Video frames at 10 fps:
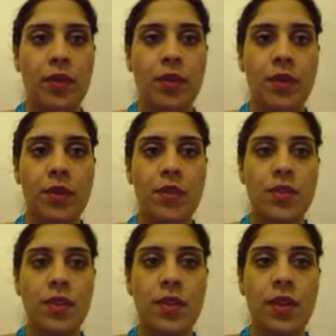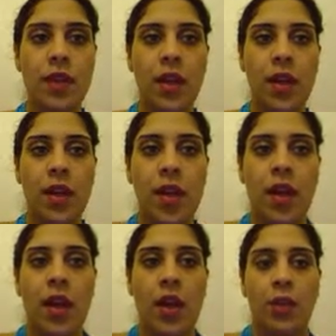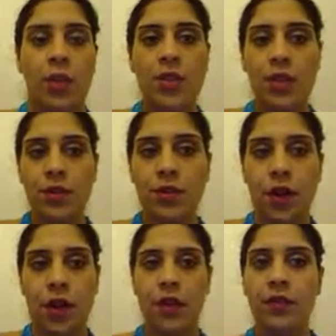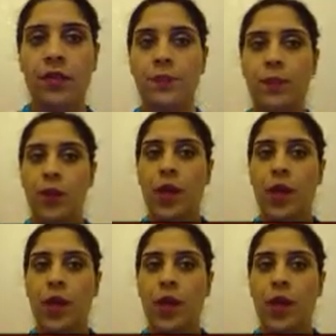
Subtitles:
of the question. Question 5. We